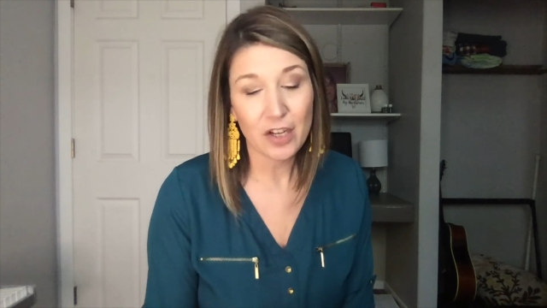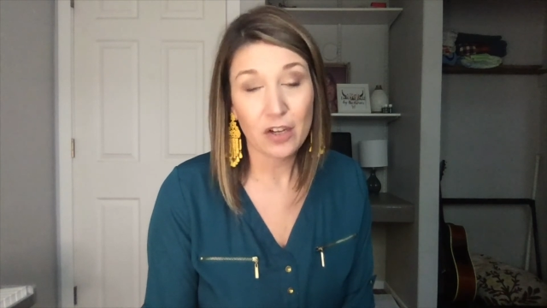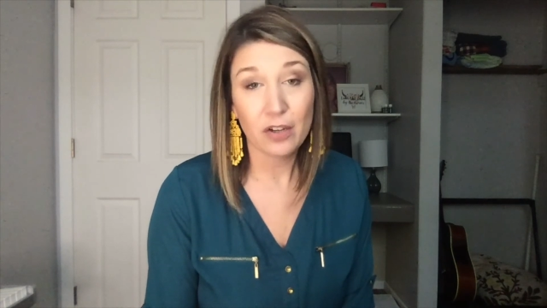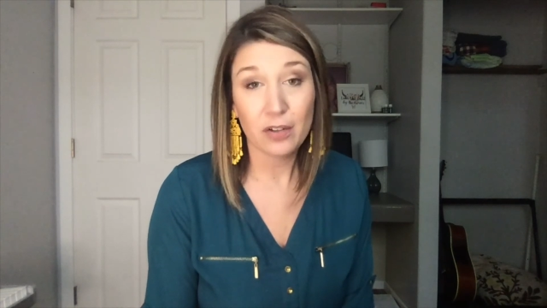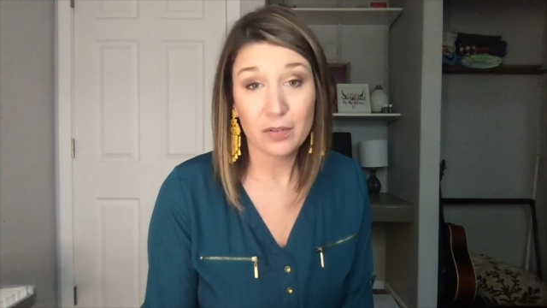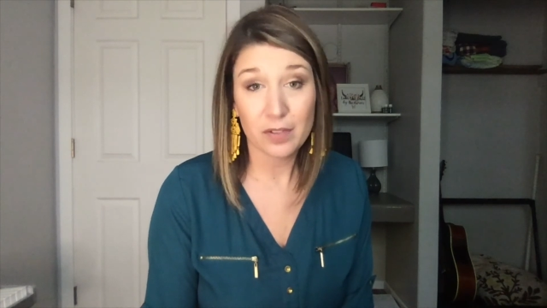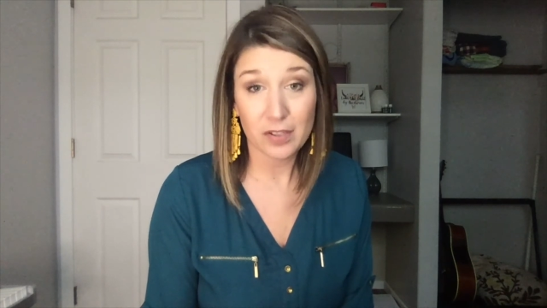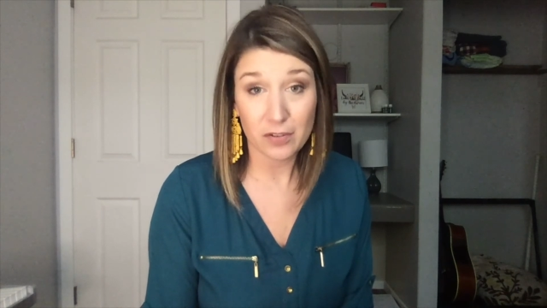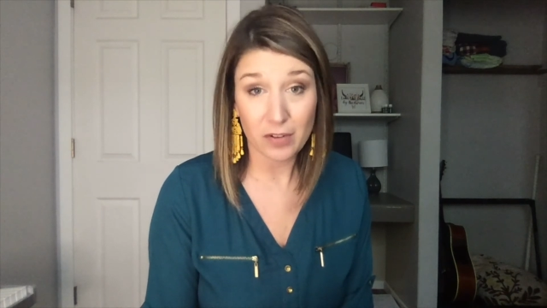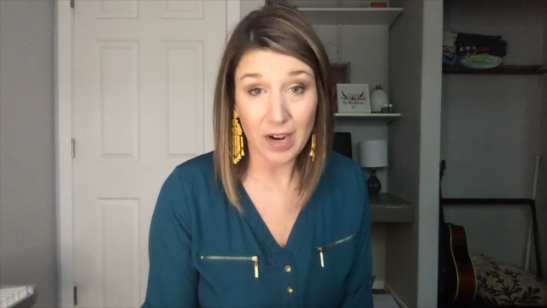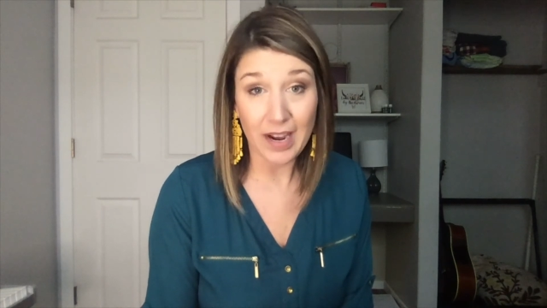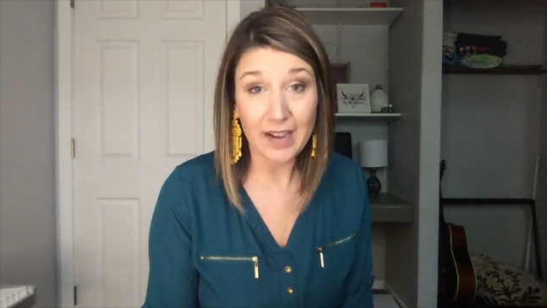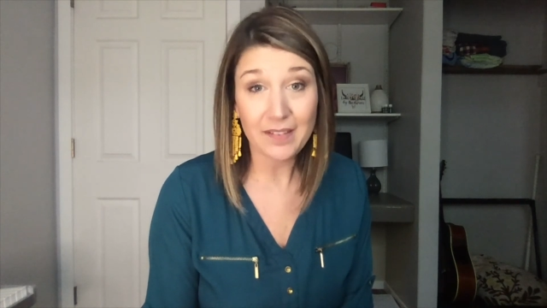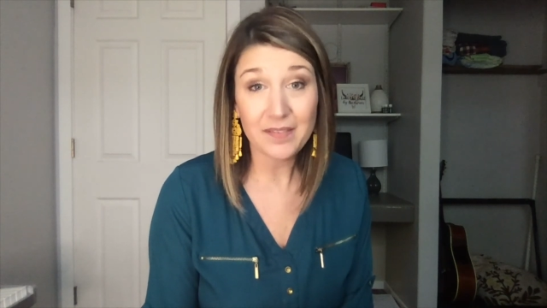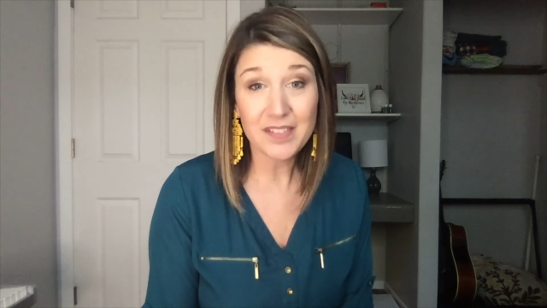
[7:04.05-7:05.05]
who
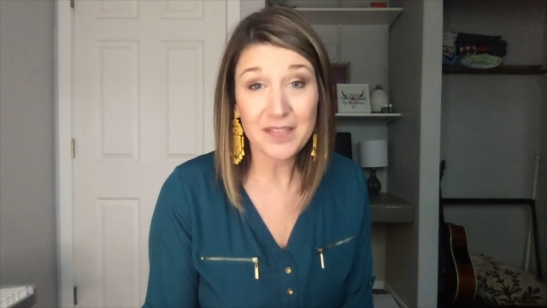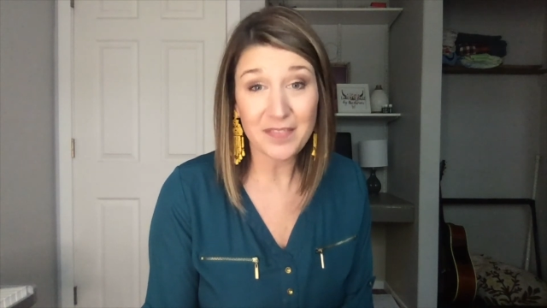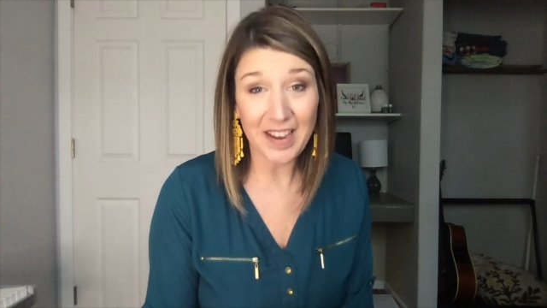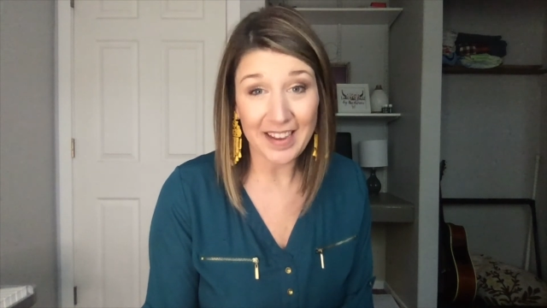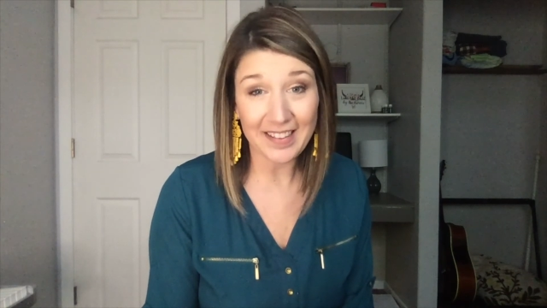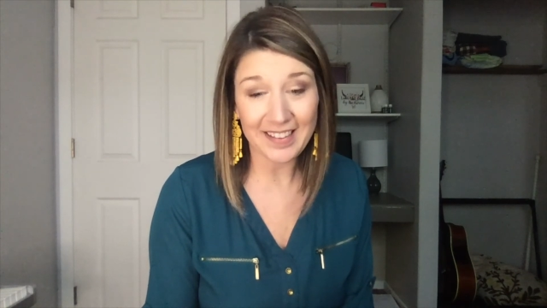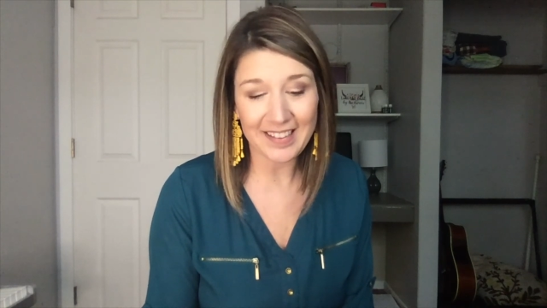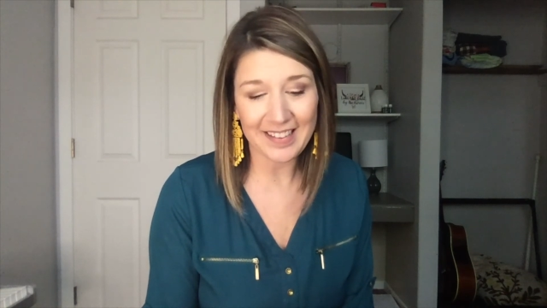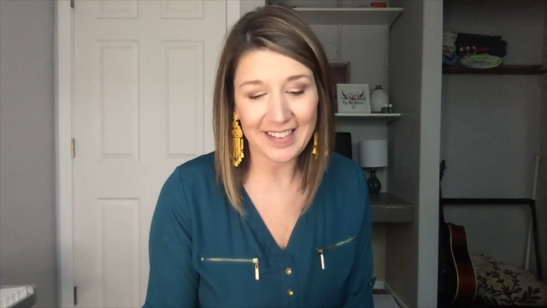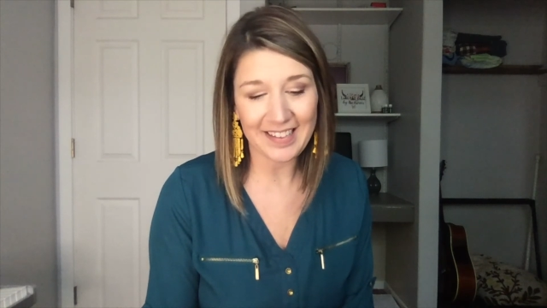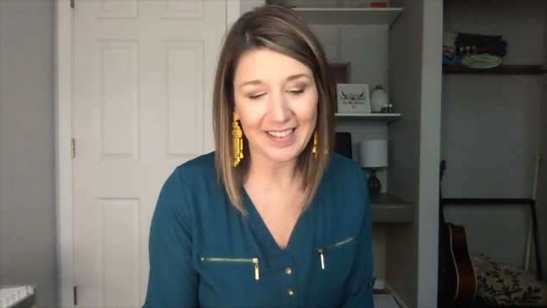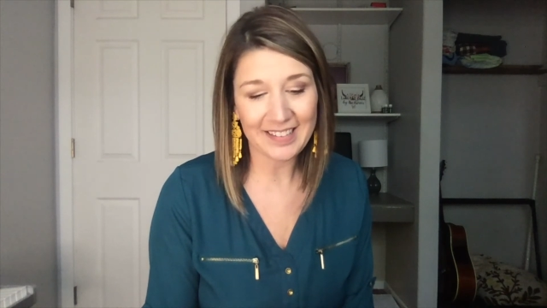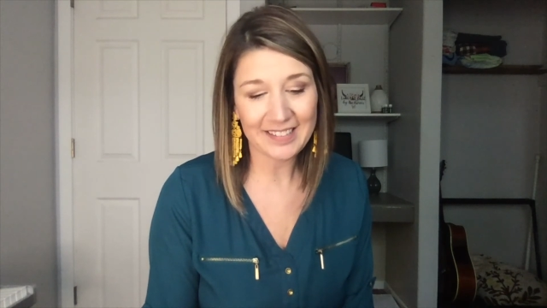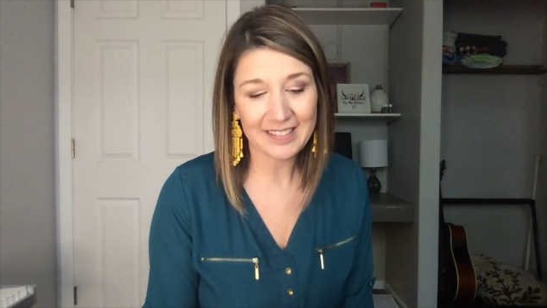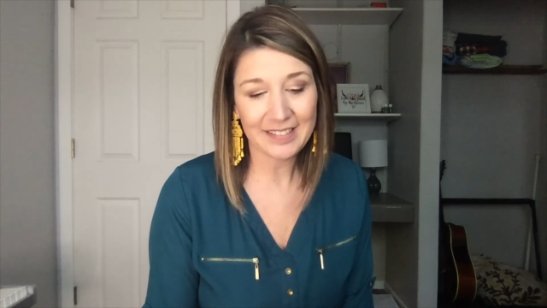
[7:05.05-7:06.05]
strives valiantly,
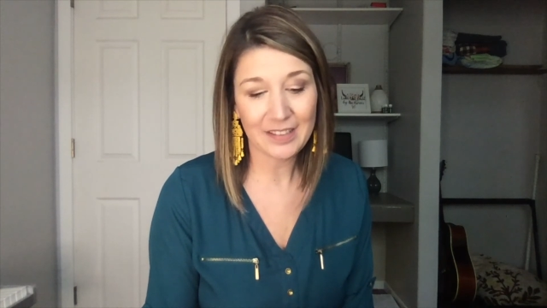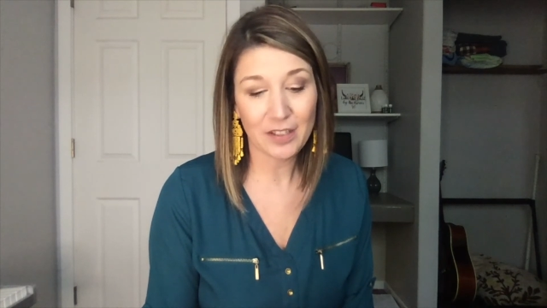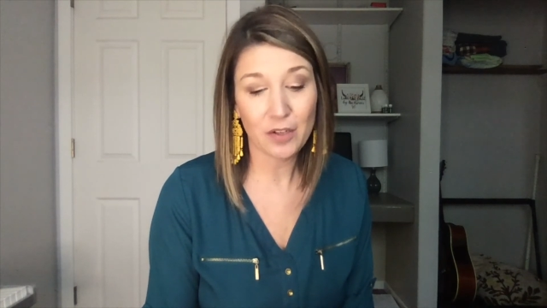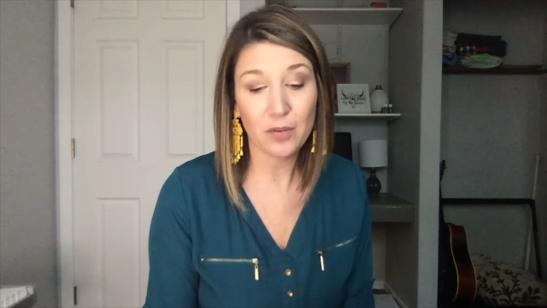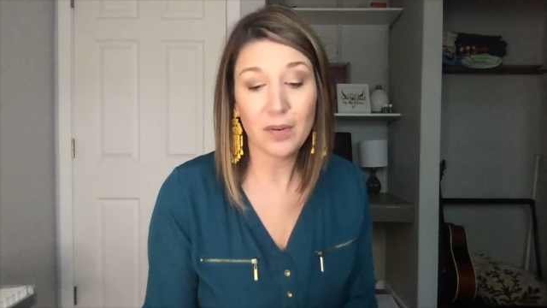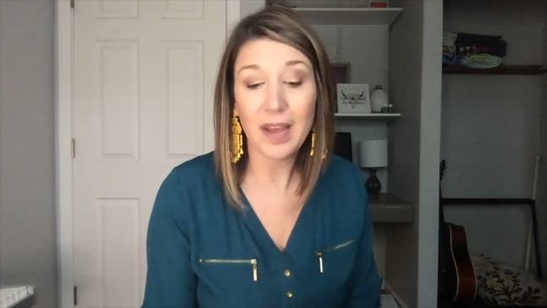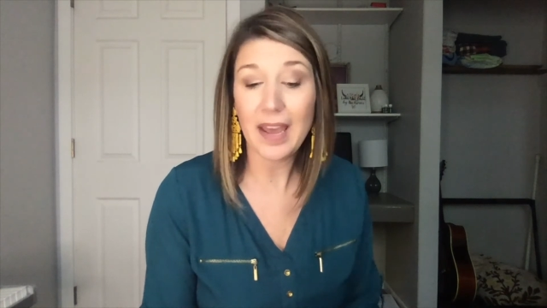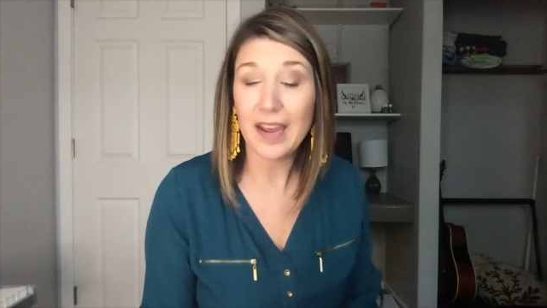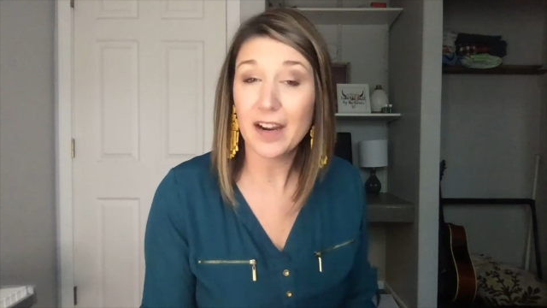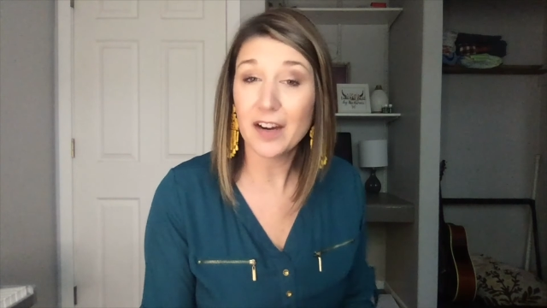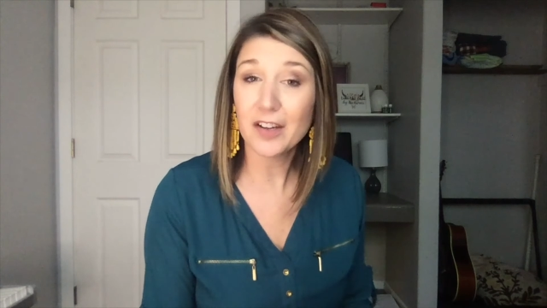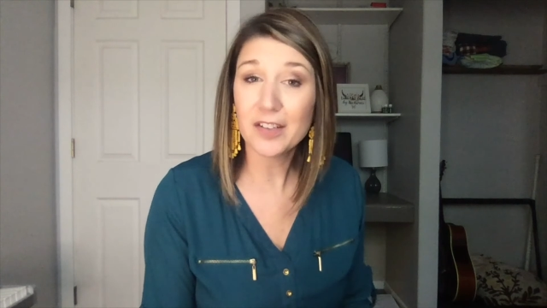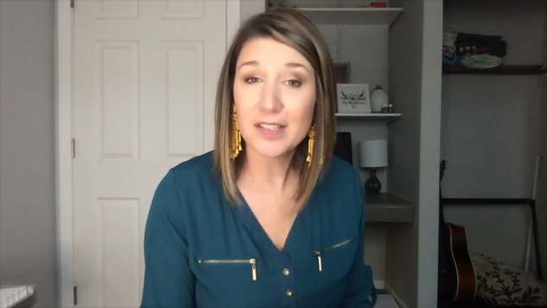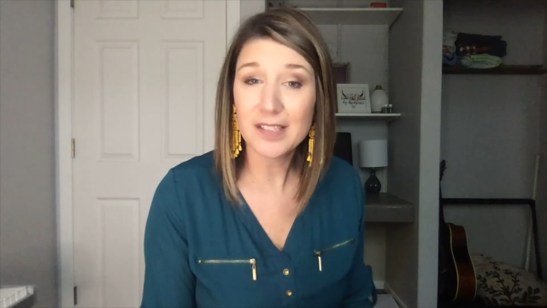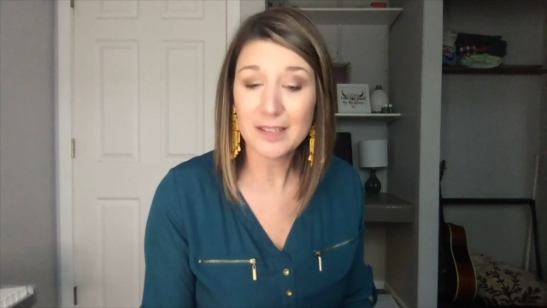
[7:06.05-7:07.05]
who
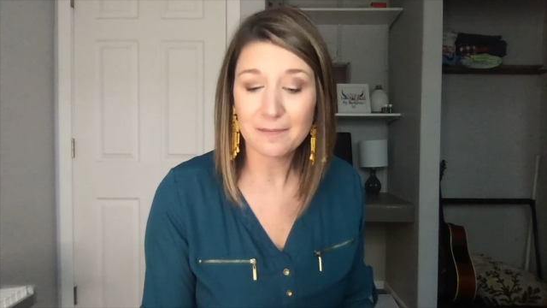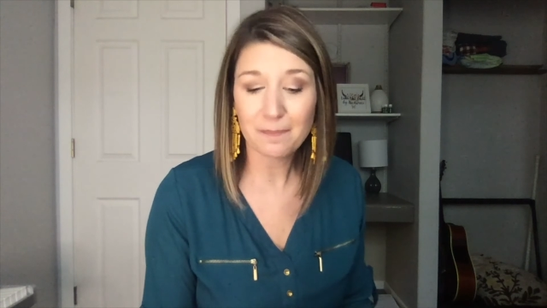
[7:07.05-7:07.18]
errs,